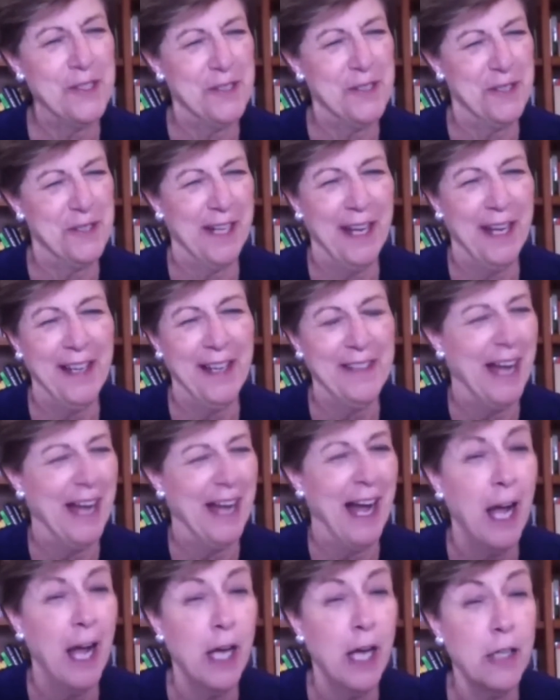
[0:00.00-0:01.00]
you're kind of
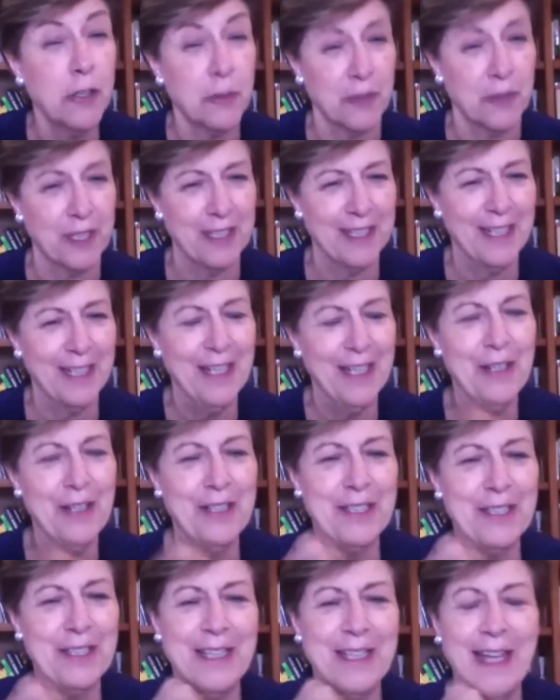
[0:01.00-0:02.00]
hungry
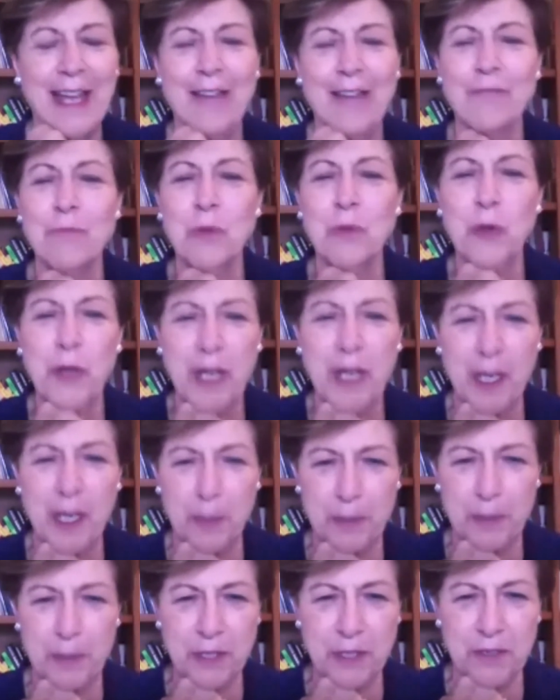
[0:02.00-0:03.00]
to have more
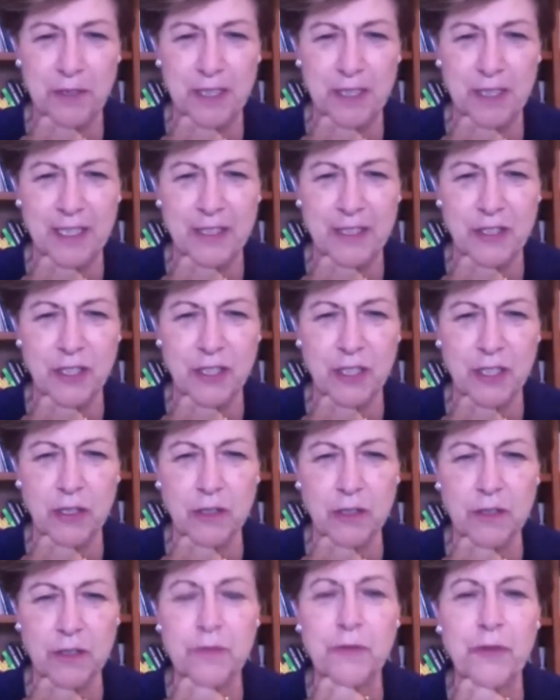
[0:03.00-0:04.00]
opportunities to
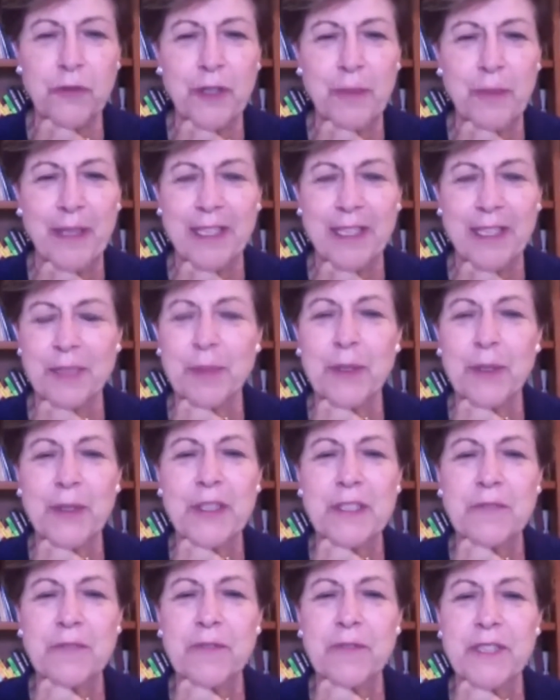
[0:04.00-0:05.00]
learn from
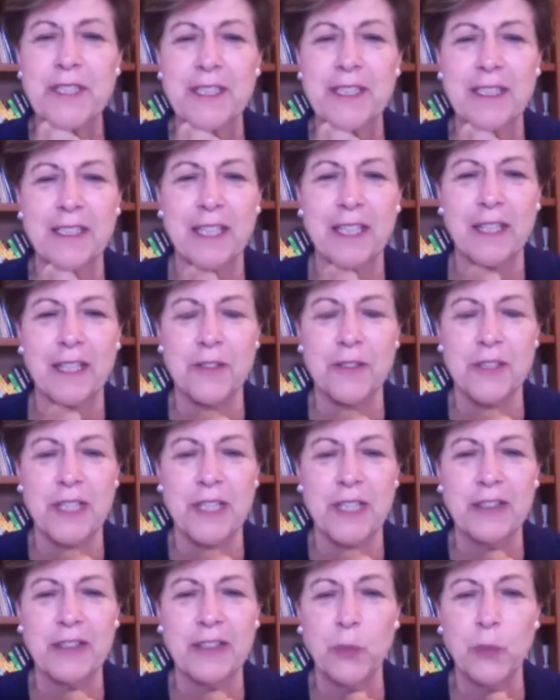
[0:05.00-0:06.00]
experienced facilitators
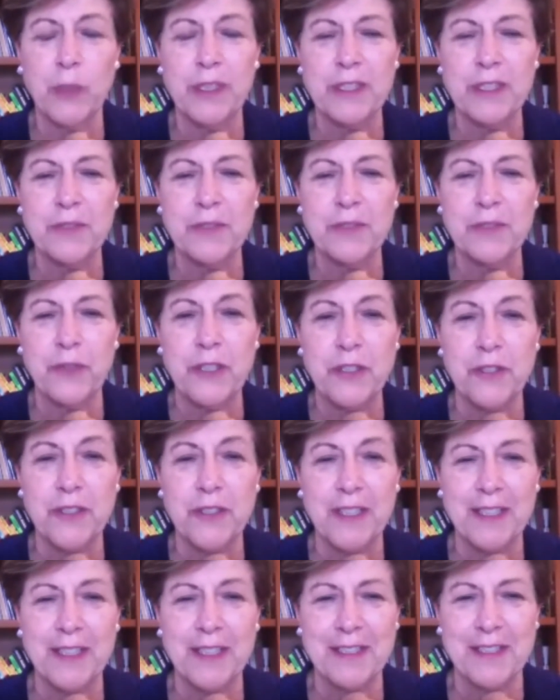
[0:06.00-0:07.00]
like the ones featured
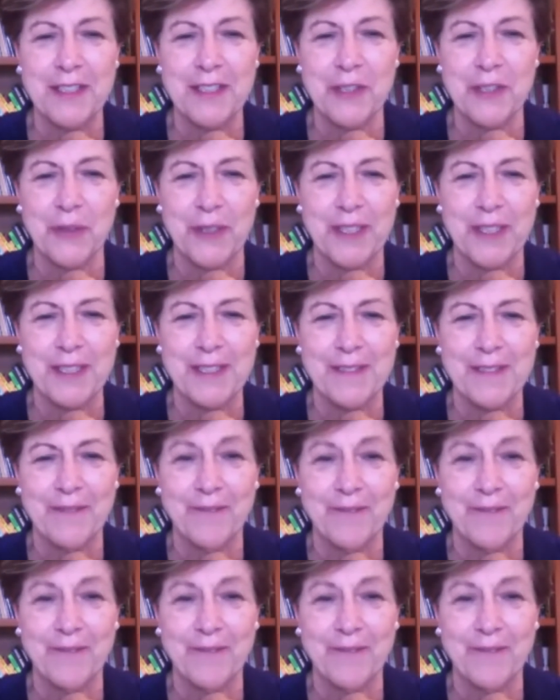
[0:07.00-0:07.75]
in this series.